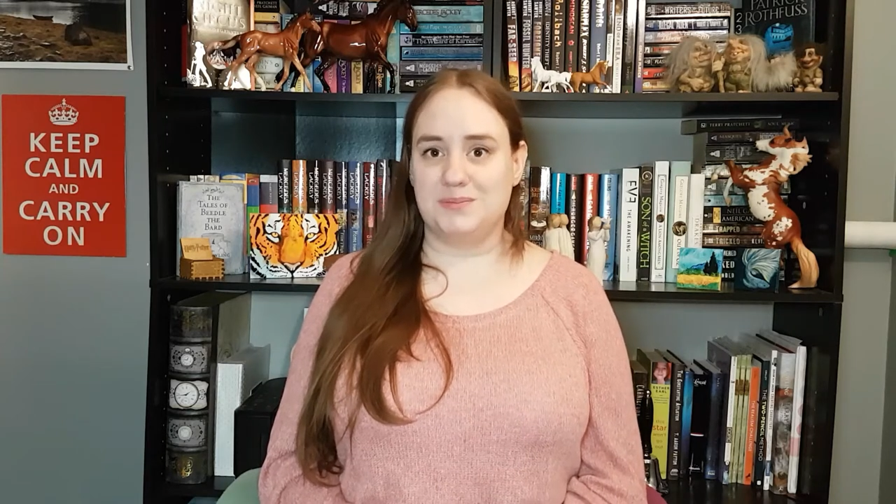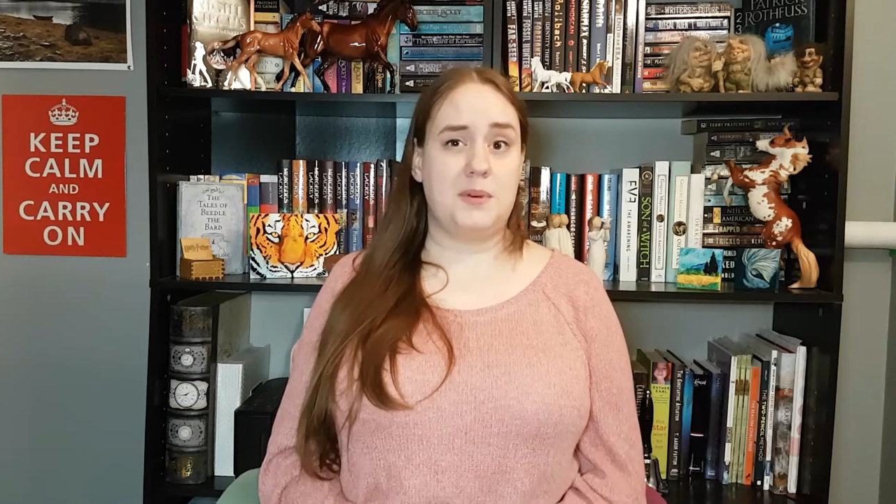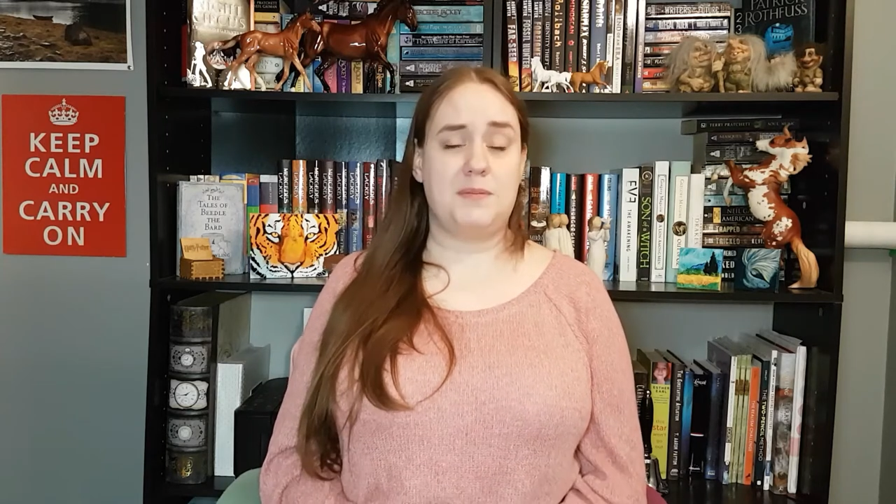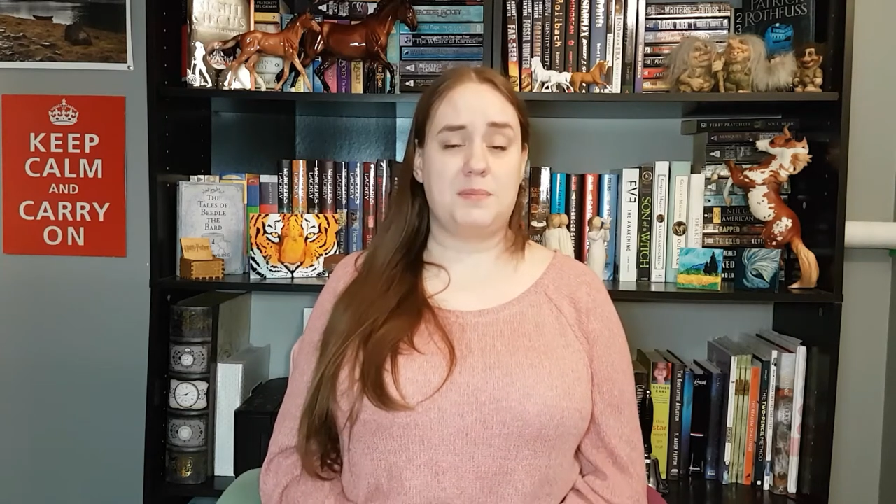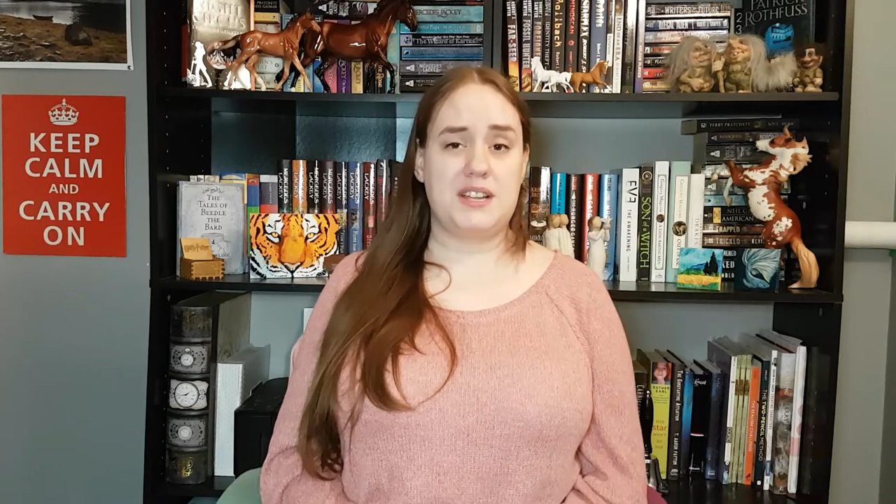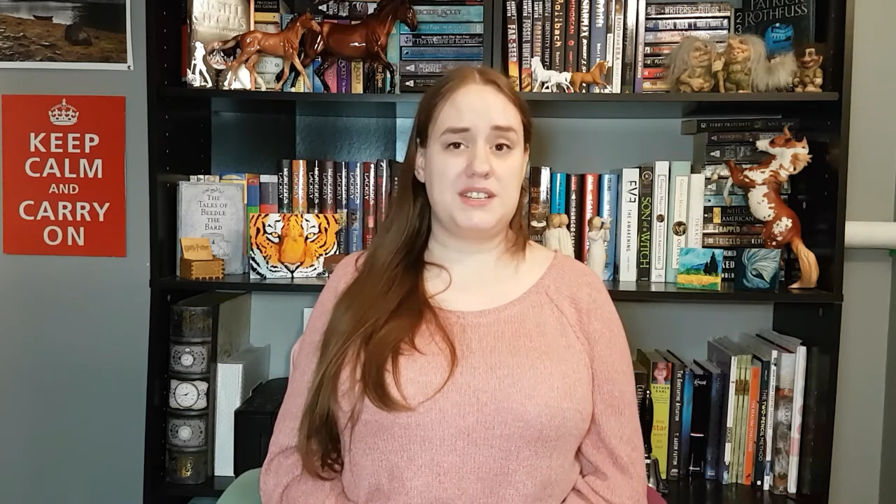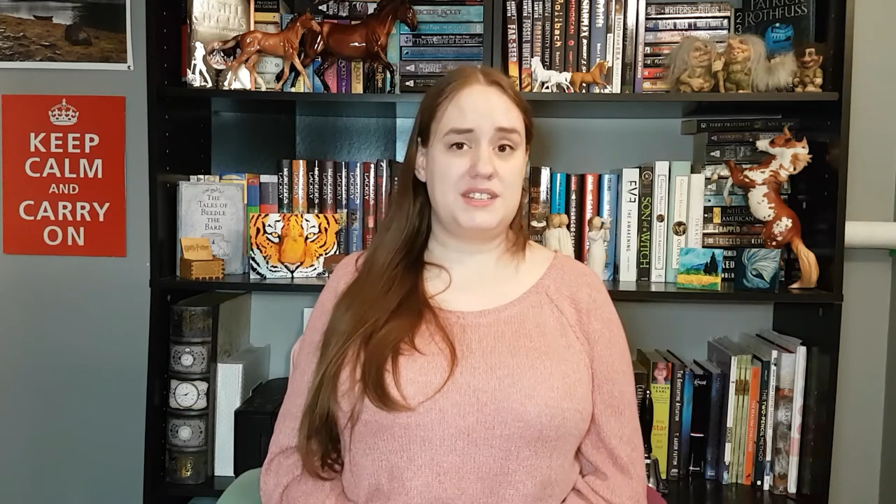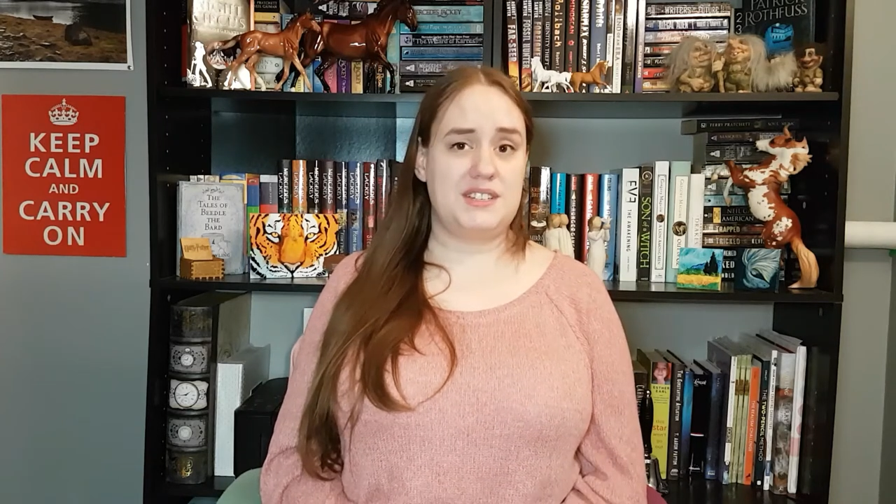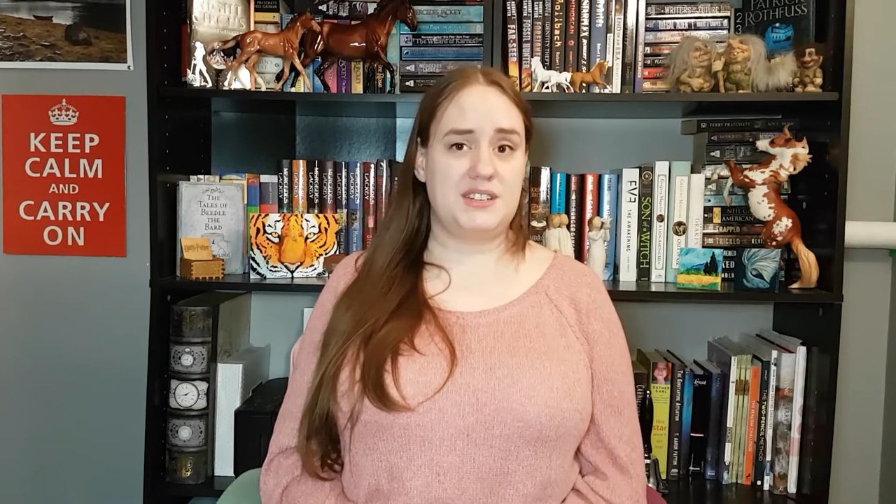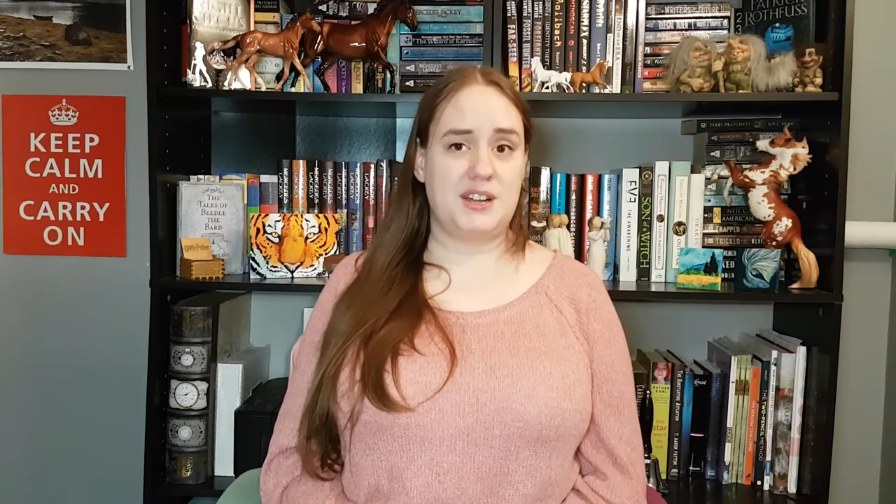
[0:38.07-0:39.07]
But if price
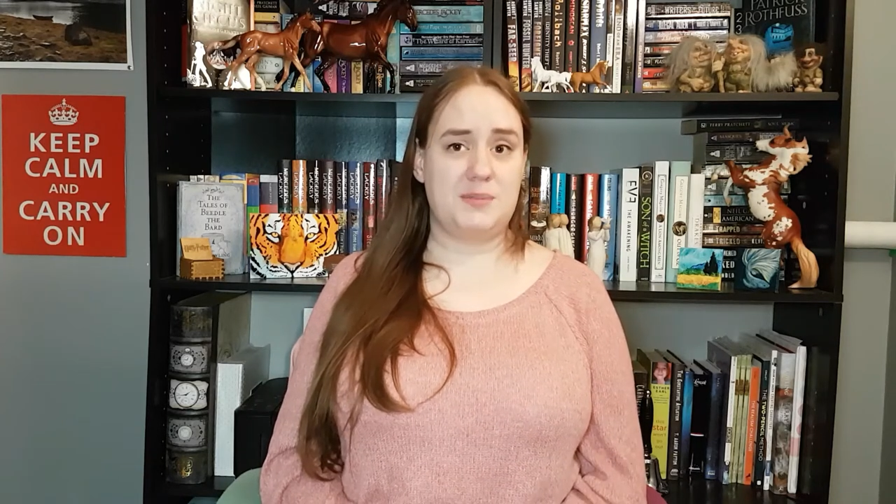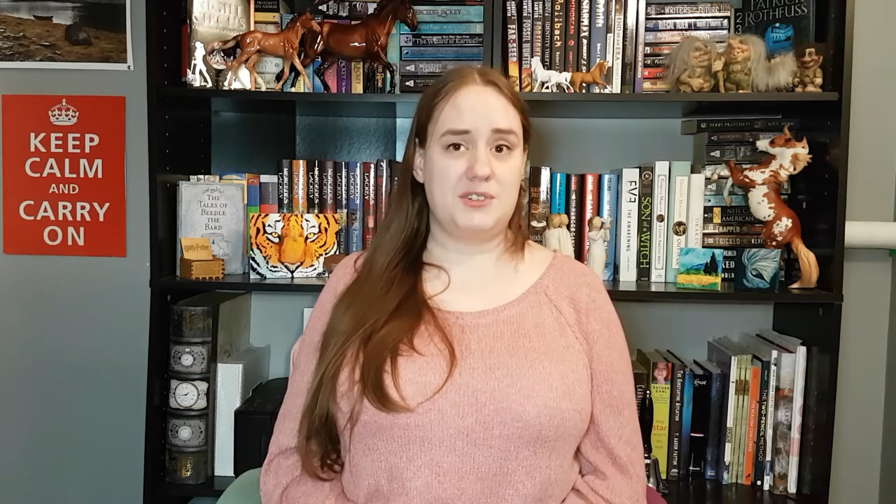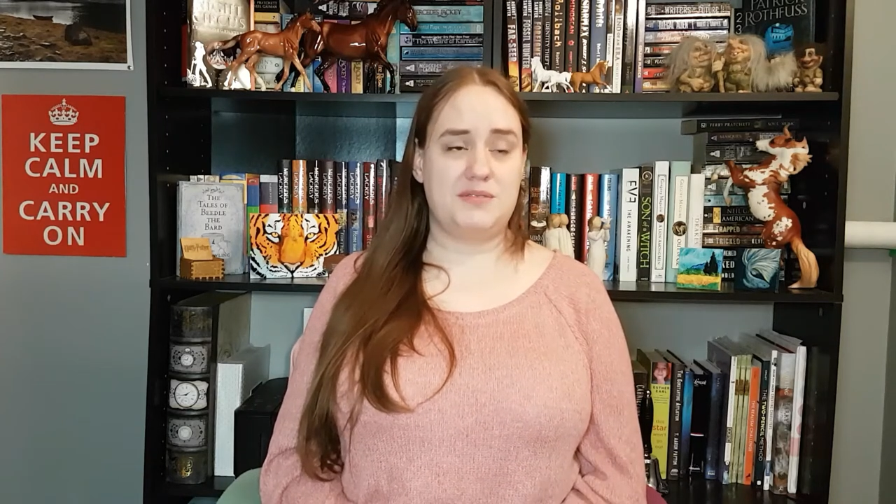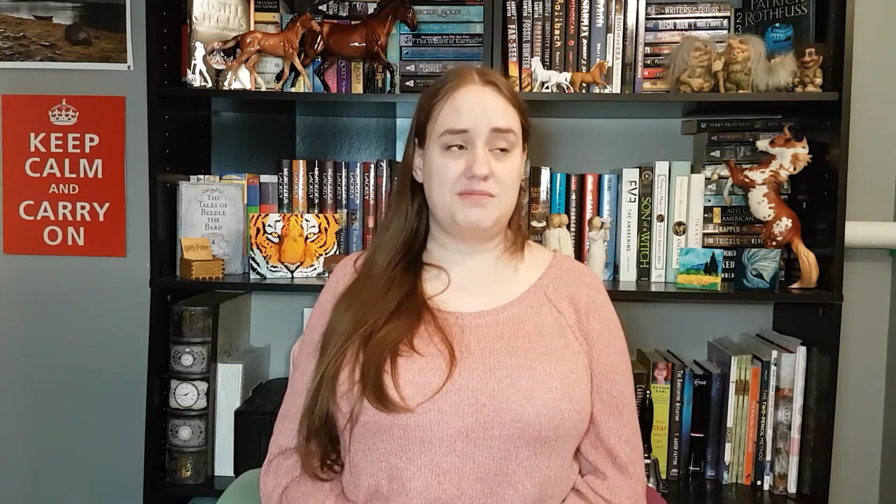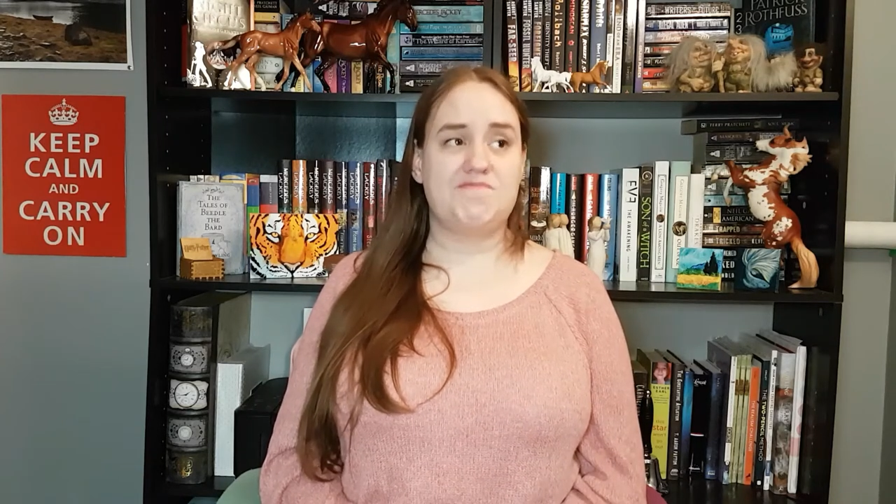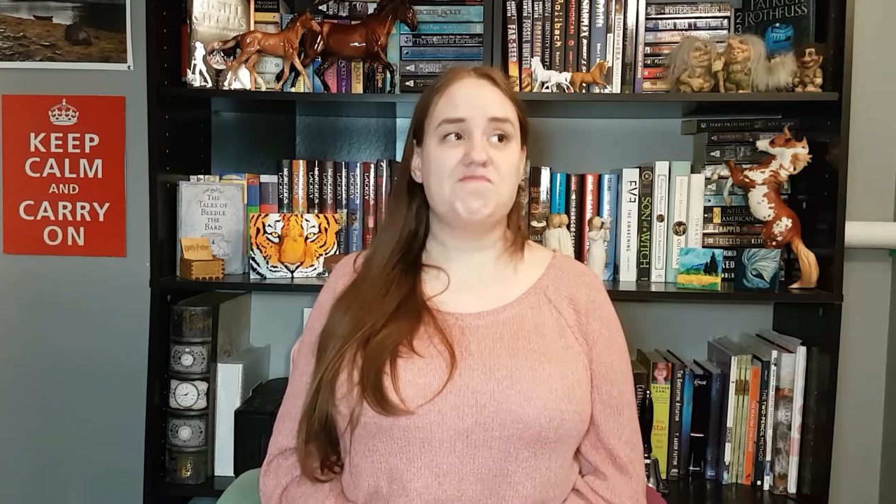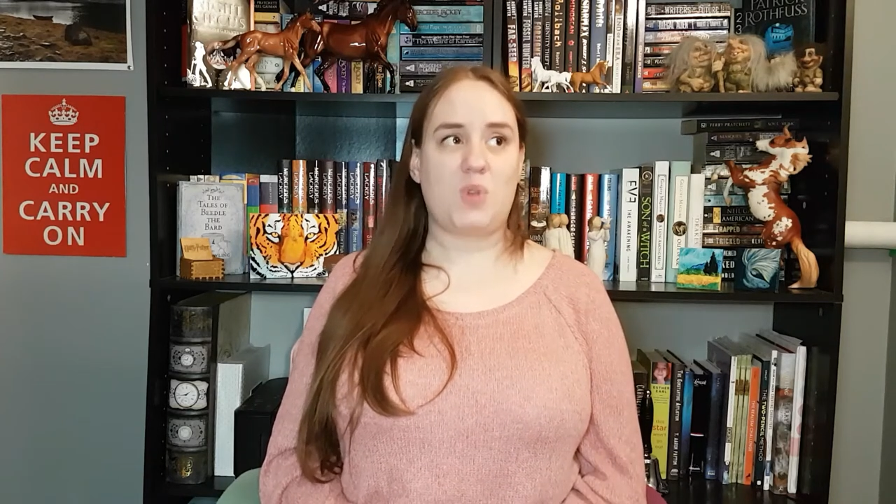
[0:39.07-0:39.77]
isn't an option,